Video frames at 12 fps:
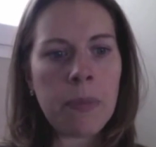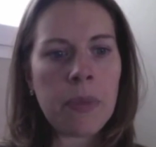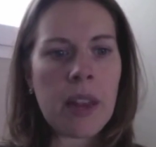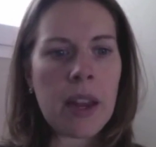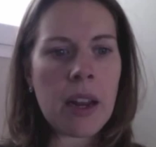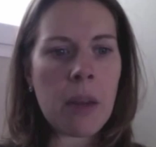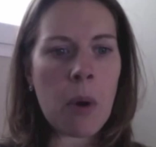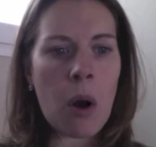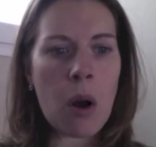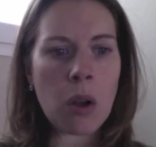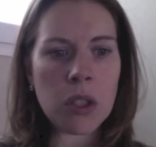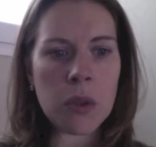That number
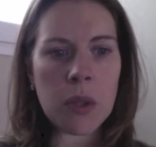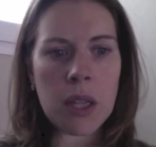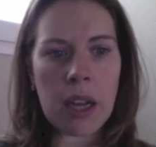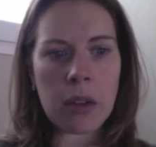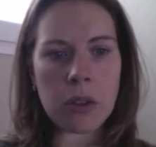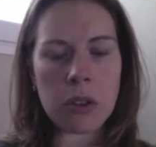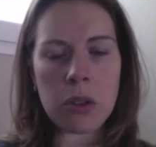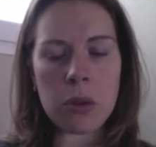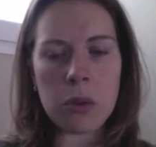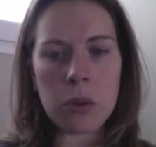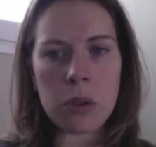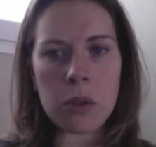also allows
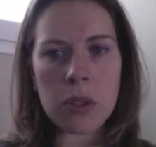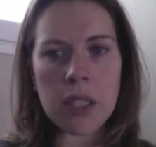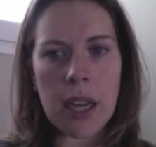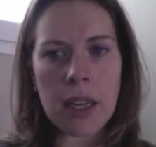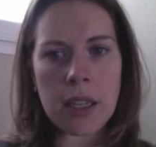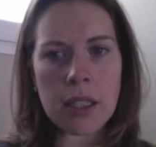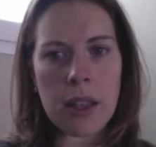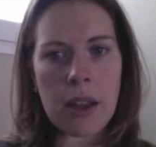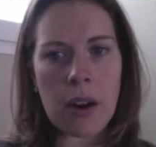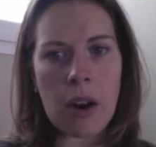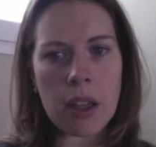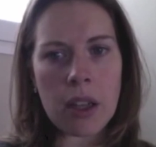you to sign into
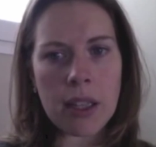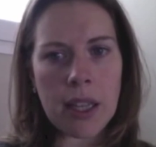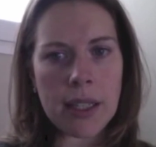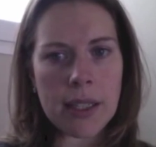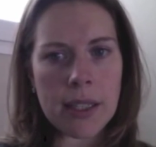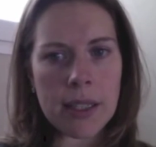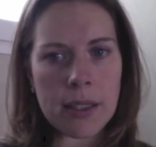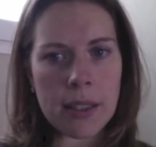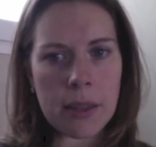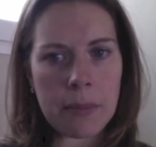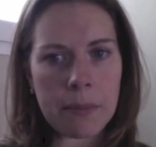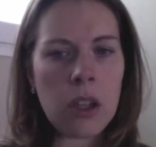their online
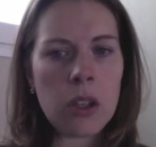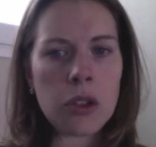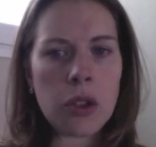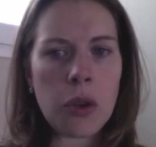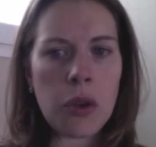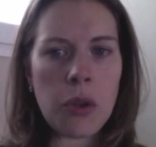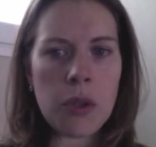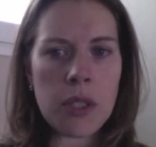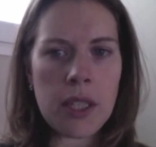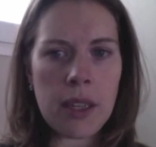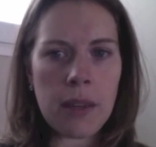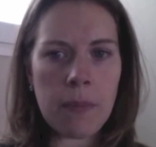system. So
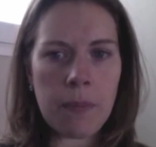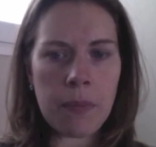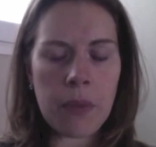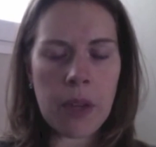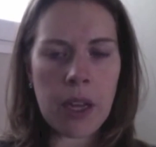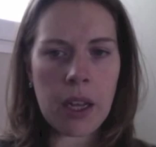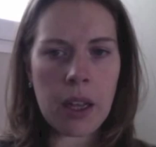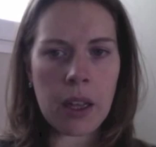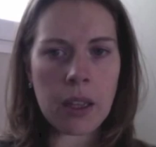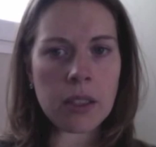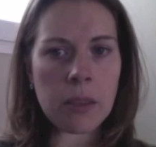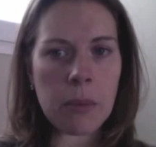using
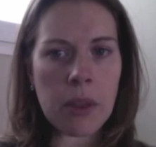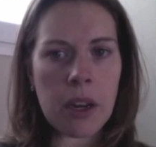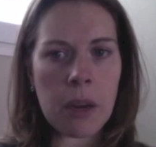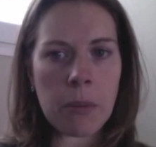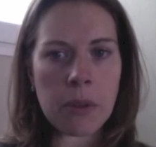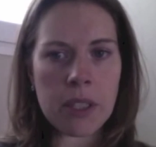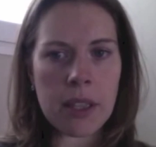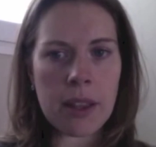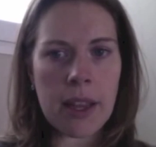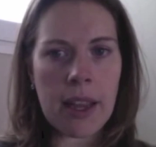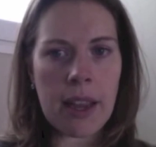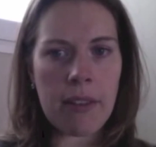some of the numbers that
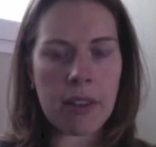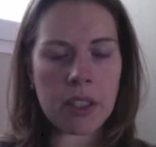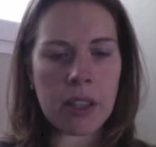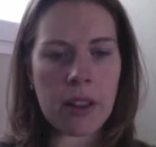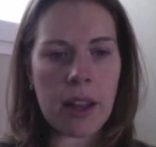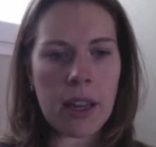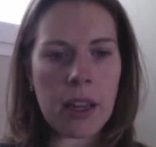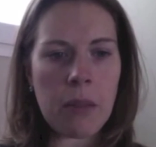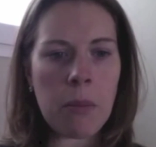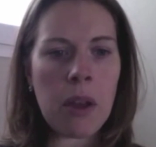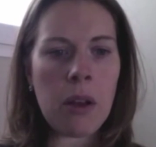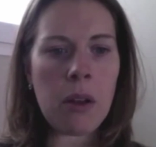they gave us on that
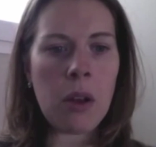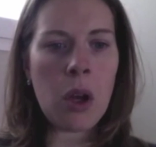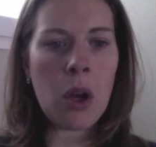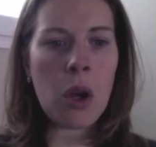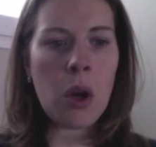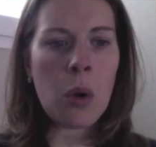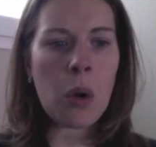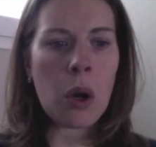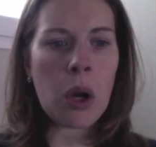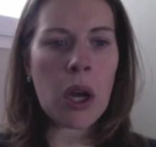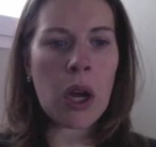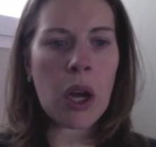email,
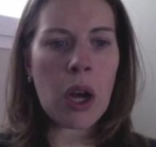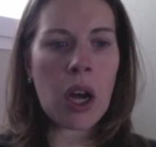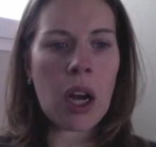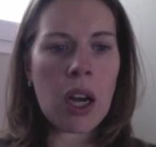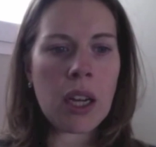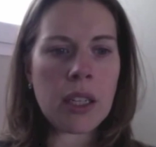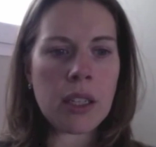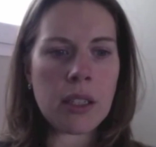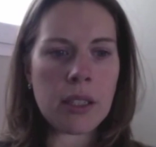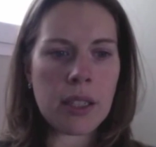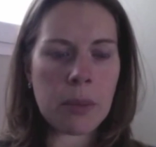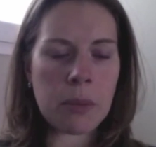
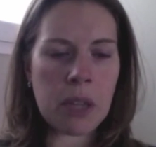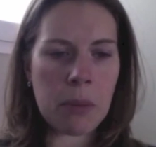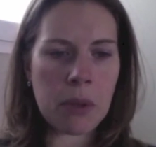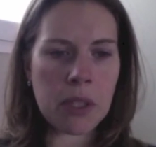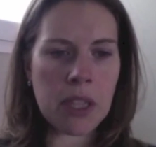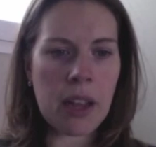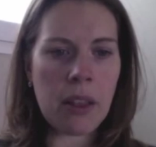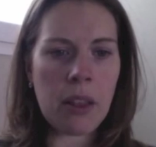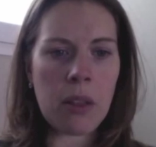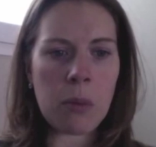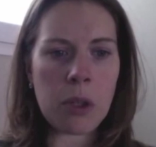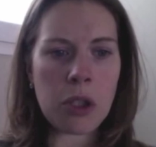on September
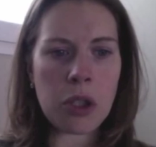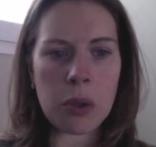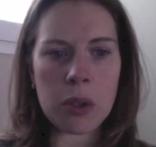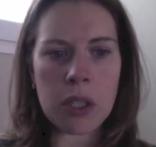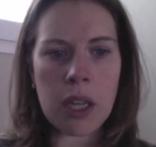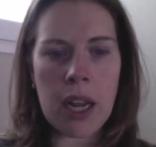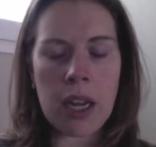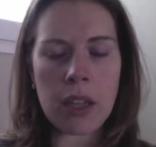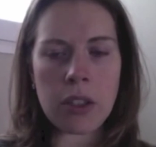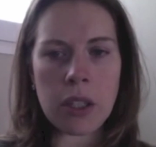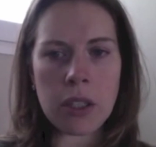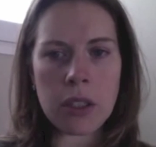10th, we chose an
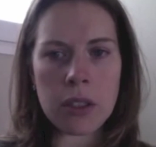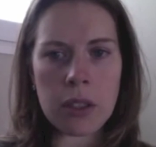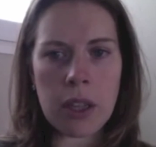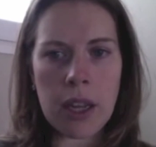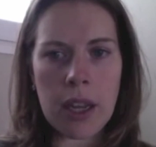agent.